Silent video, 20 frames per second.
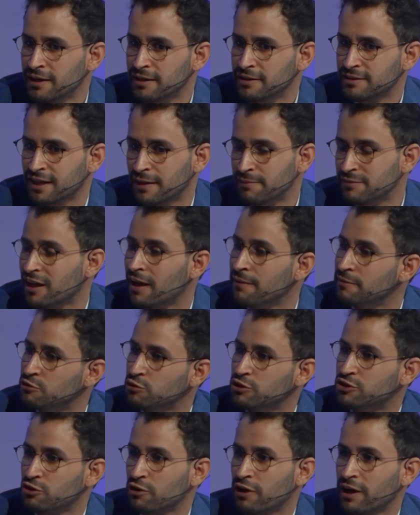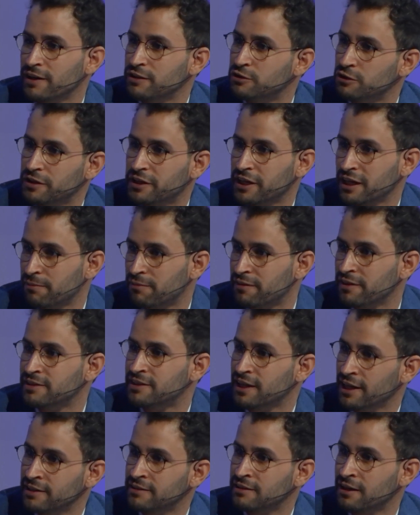sometimes we try to keep the
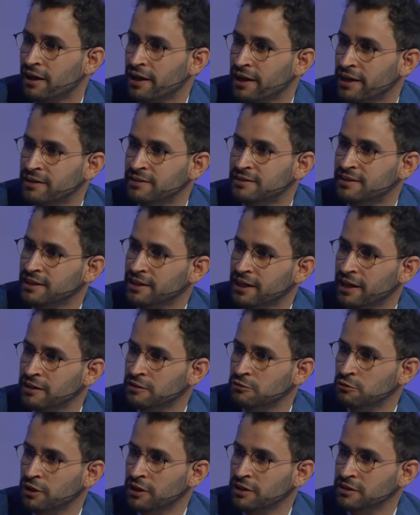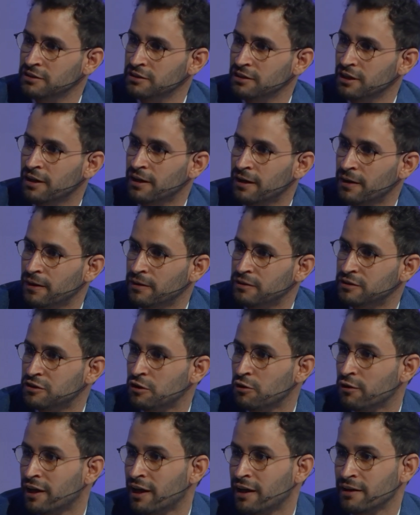data in the gateways
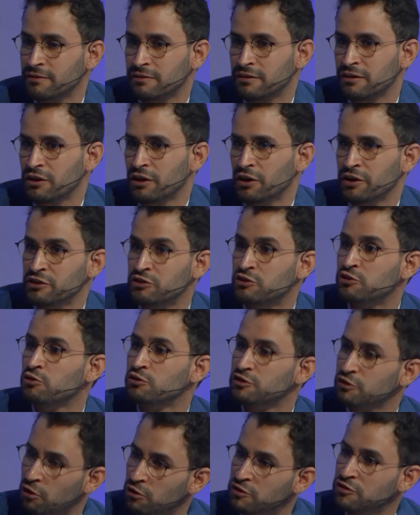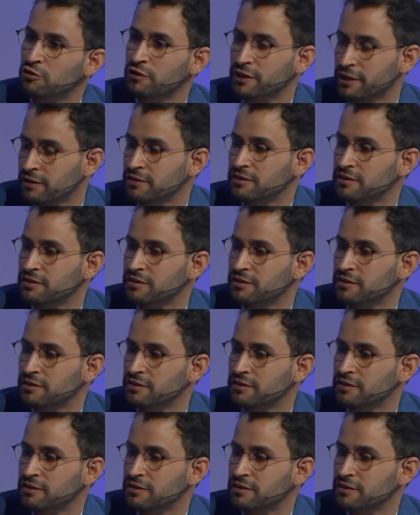so that reduce also the